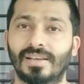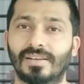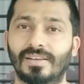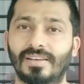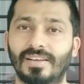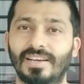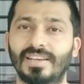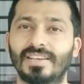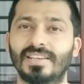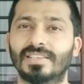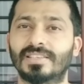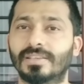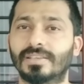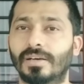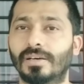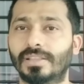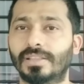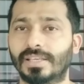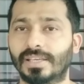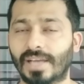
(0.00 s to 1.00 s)
greenish
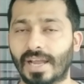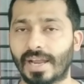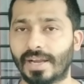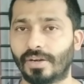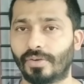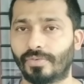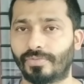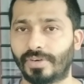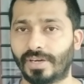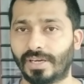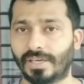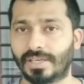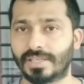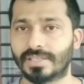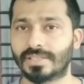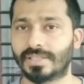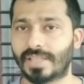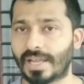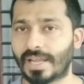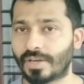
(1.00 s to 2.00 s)
earthy kind of
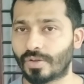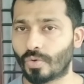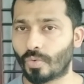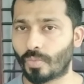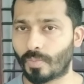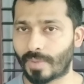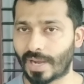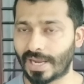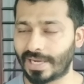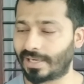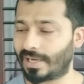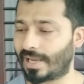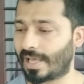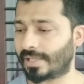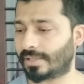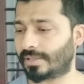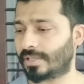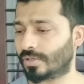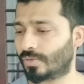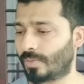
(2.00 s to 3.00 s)
fragrance, then you might
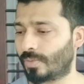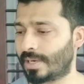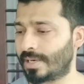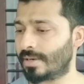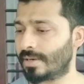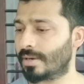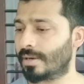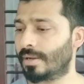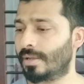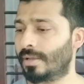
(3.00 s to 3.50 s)
like this one.